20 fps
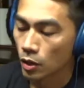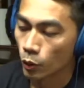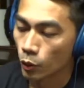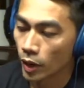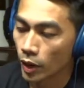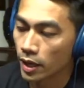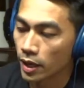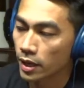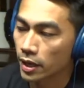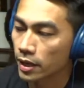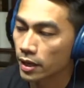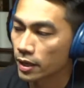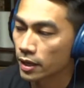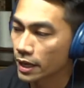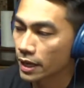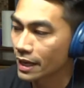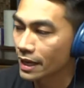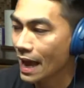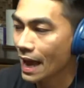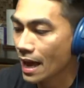
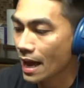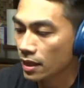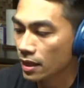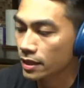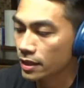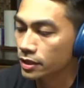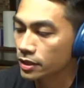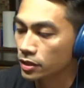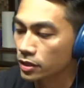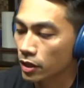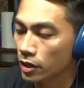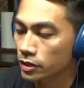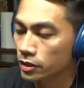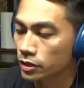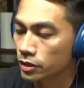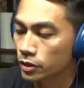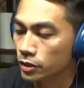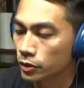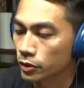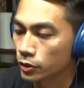when an athlete
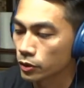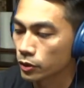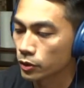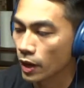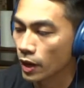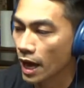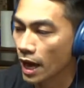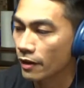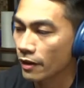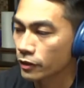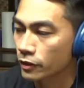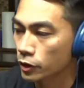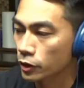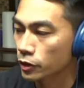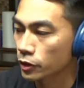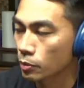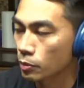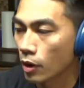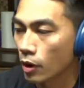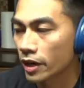starts to have
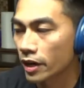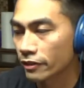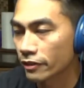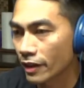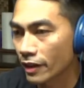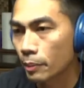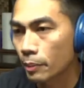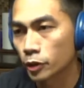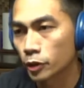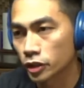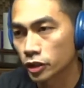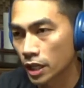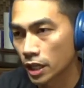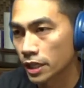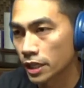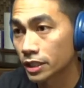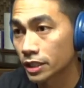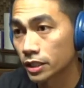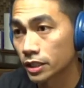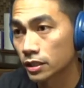their body fat
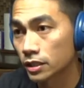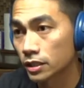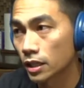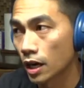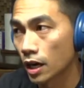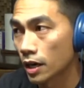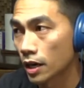percentage